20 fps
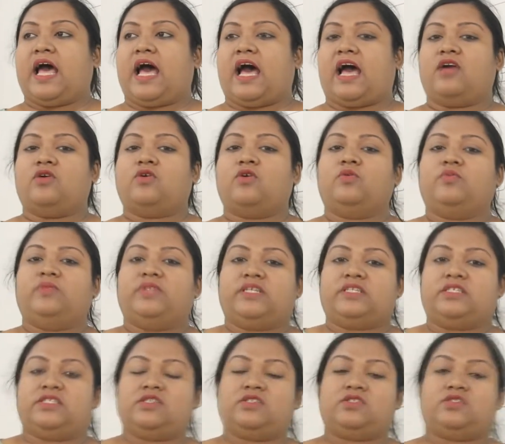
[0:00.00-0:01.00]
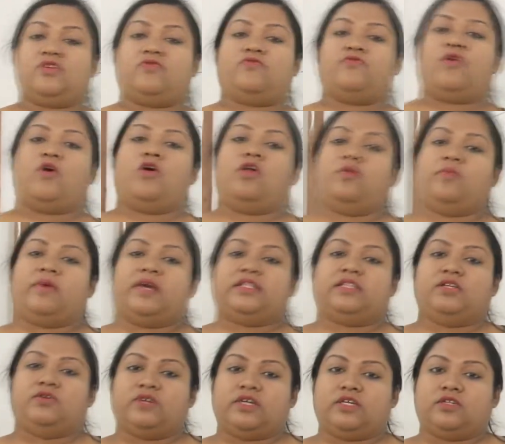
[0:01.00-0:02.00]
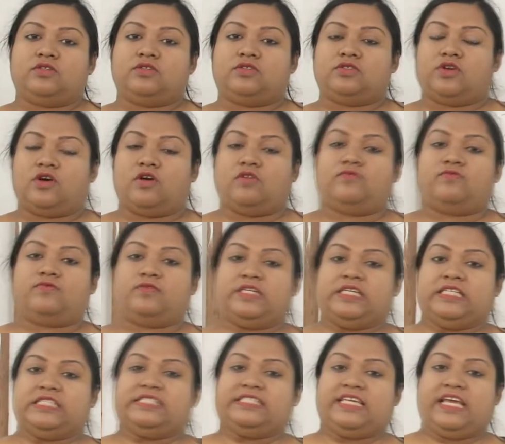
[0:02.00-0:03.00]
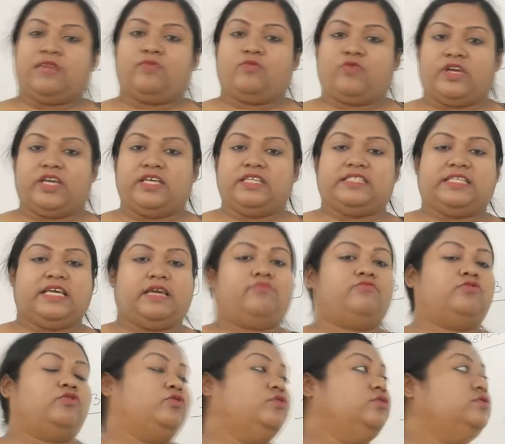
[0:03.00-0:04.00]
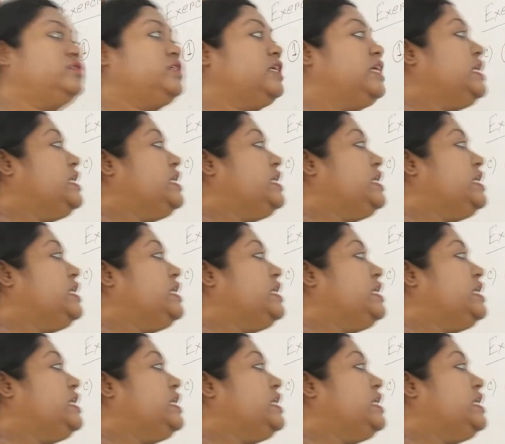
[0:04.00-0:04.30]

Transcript: I hope that rest of all math you can solve in same way, same rules.